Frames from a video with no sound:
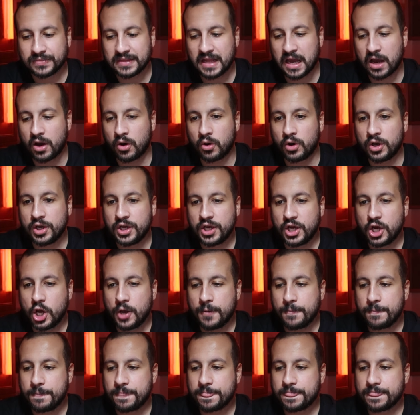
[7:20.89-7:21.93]
Now,
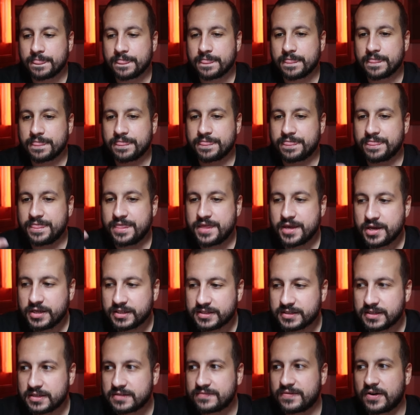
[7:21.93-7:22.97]

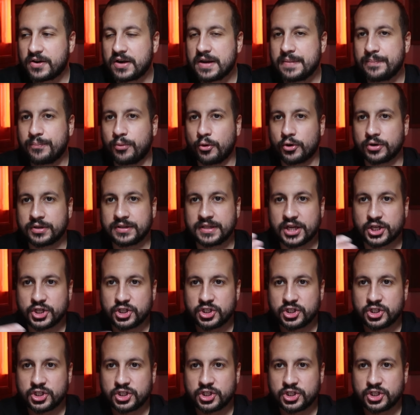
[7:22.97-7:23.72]
this is very important,